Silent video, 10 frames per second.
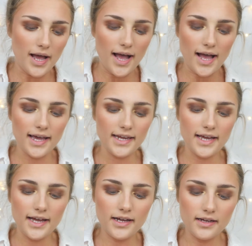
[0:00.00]

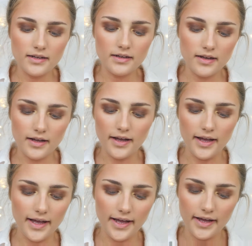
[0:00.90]
I
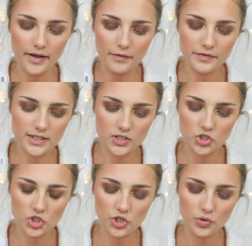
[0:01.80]
have this
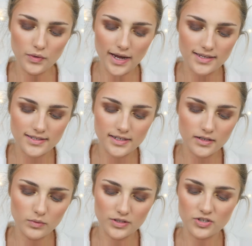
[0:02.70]
new
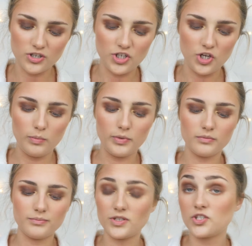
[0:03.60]
Estee, well it's not new,
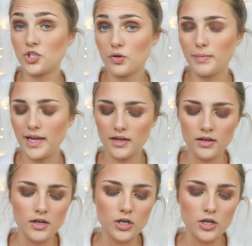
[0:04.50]
but it's new to me,